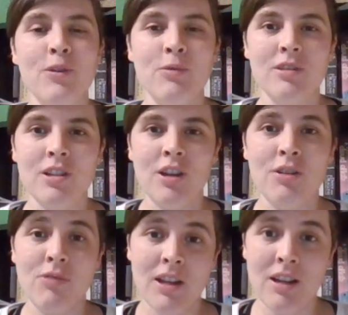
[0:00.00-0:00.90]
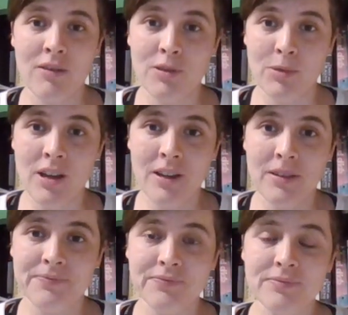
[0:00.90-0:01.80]
you want to go running after work.
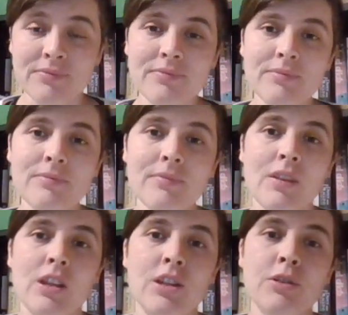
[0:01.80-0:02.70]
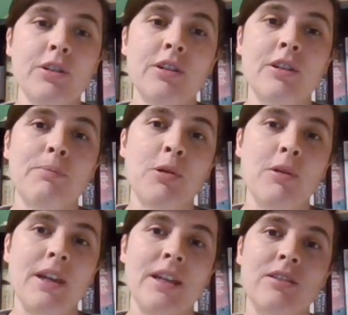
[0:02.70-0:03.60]
You could
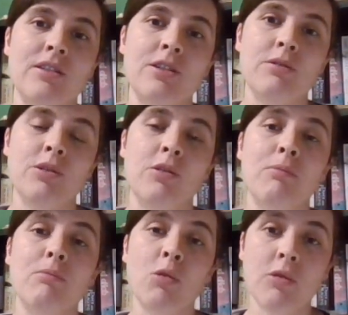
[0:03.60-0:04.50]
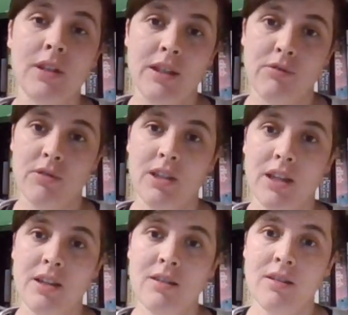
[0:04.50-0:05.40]
put into your morning
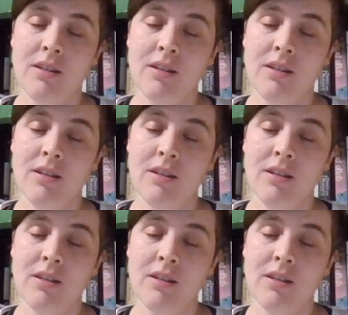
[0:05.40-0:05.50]
routine